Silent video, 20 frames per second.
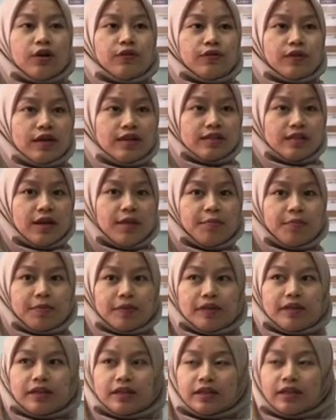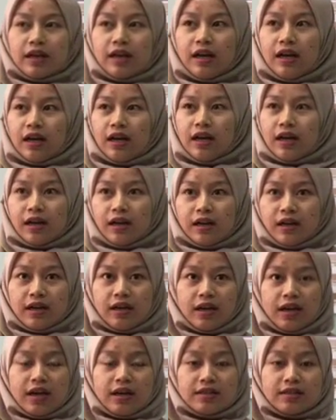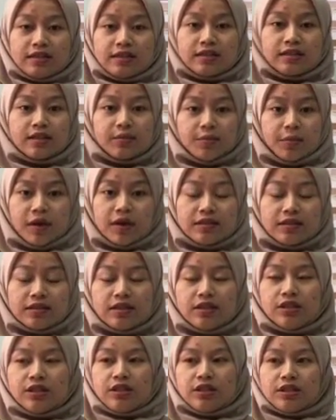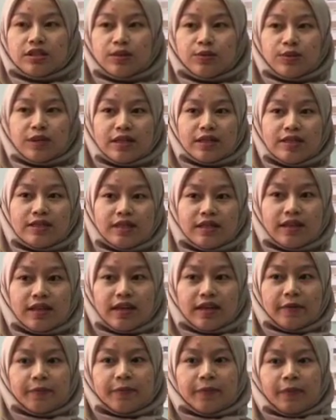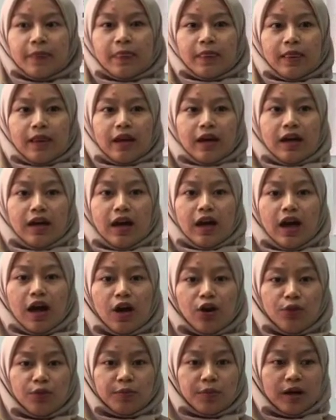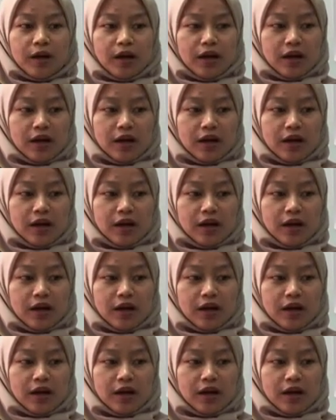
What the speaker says: For example, as the past years, you can see that how